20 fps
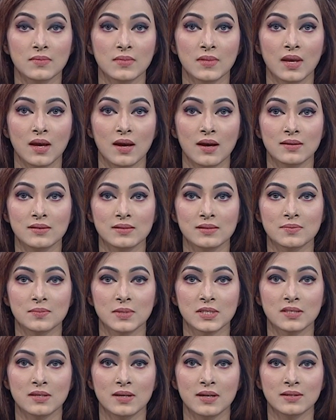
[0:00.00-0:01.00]
Aedes
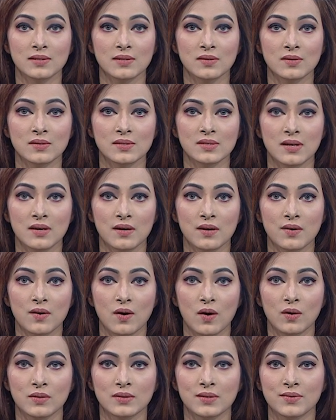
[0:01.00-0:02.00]
mosquitoes are
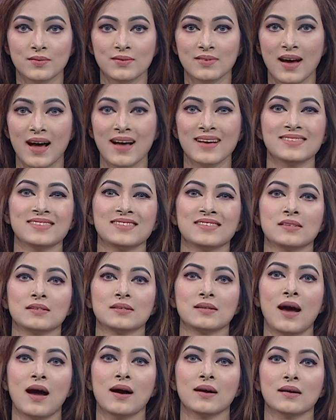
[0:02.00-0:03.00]
on the rise in the
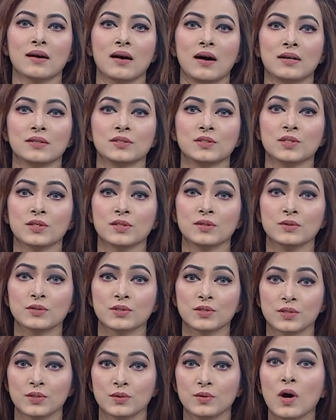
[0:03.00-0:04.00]
Dhaka due
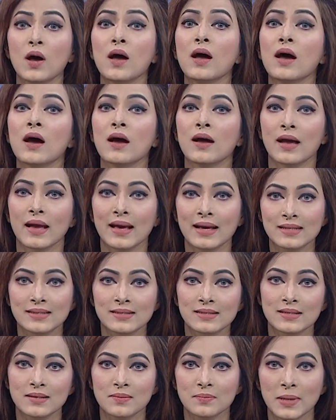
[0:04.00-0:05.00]
to
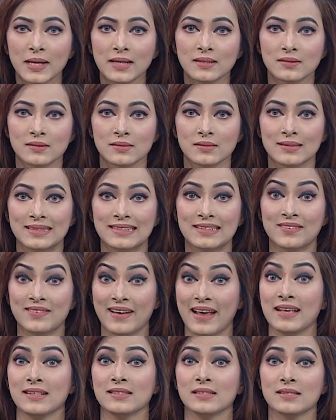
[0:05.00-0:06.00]
intermittent
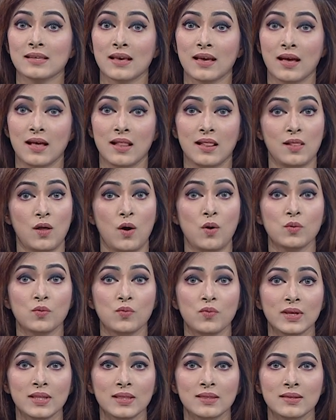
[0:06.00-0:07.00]
rains along
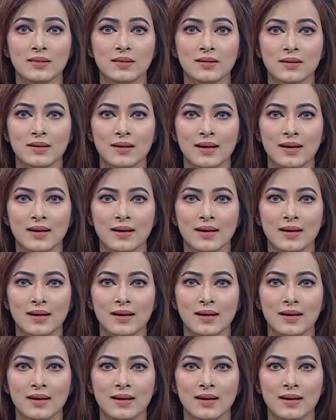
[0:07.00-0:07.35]
with the